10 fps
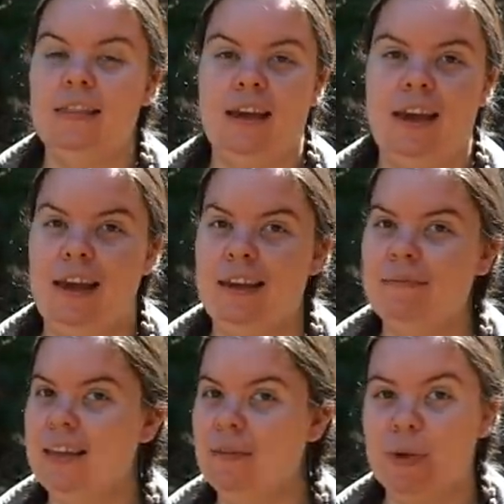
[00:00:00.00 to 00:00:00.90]
They
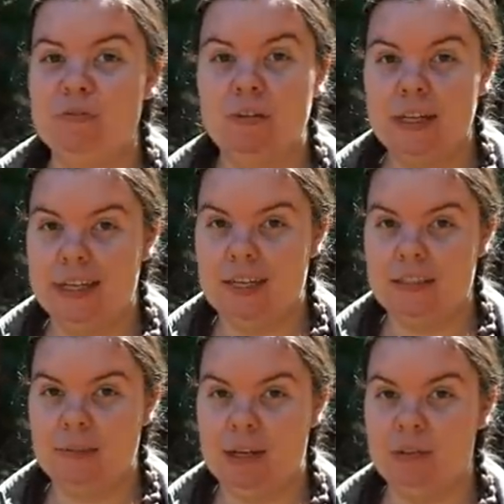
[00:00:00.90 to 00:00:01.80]
give me full
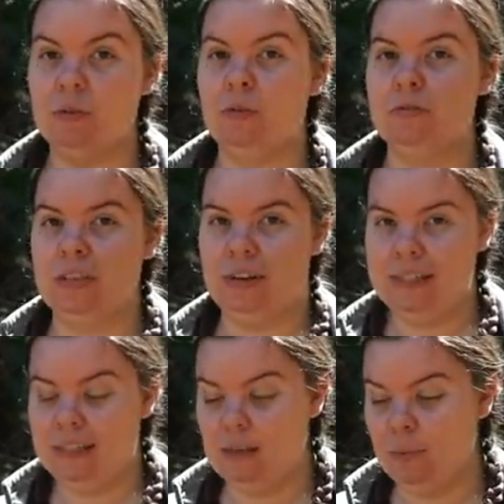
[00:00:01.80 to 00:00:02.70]
access to my controls. They're
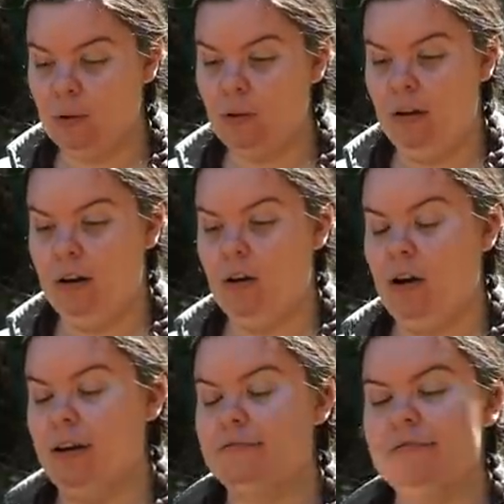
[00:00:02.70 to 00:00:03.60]
easy to pull on and
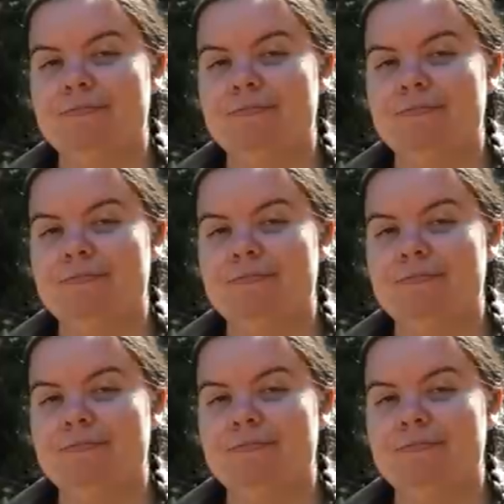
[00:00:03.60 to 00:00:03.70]
off.